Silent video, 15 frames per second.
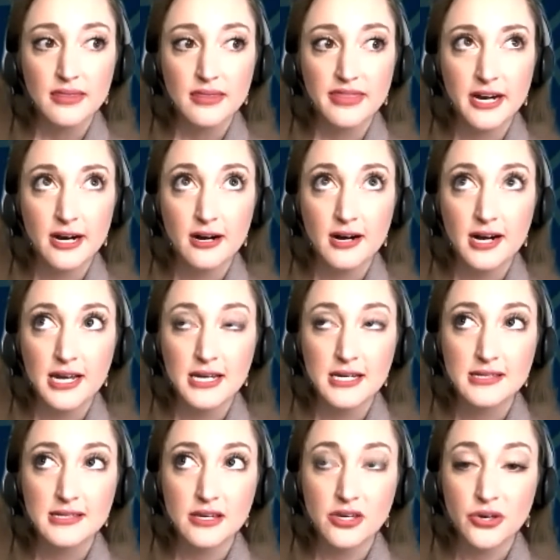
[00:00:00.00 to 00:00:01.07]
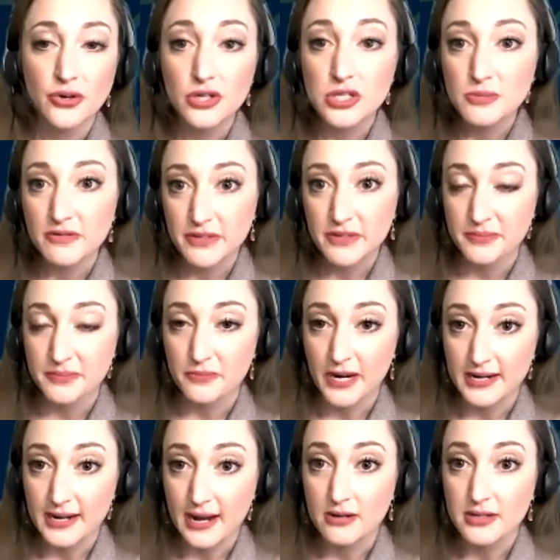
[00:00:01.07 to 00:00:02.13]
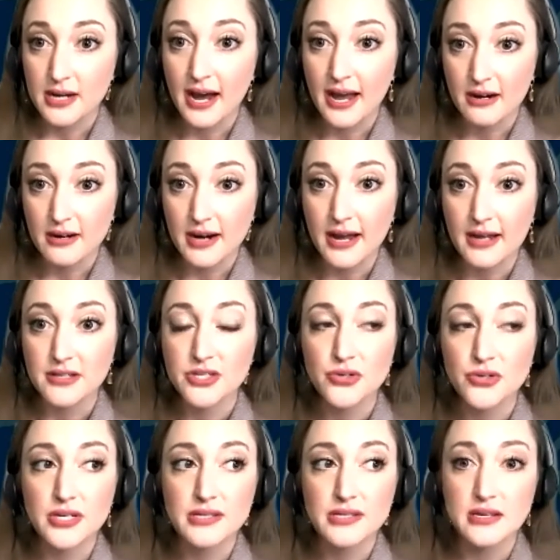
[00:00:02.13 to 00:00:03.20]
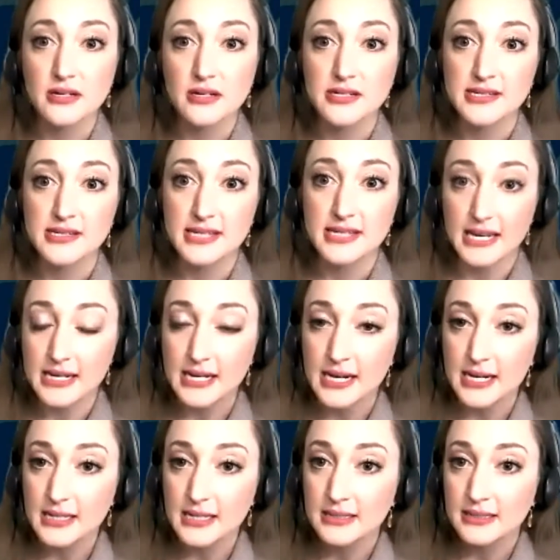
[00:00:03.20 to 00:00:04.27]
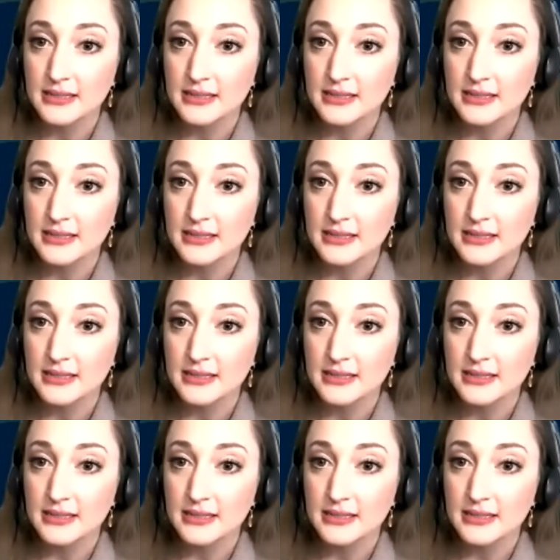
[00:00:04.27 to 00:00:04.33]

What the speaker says: There is a huge movement right now in higher ed to consider data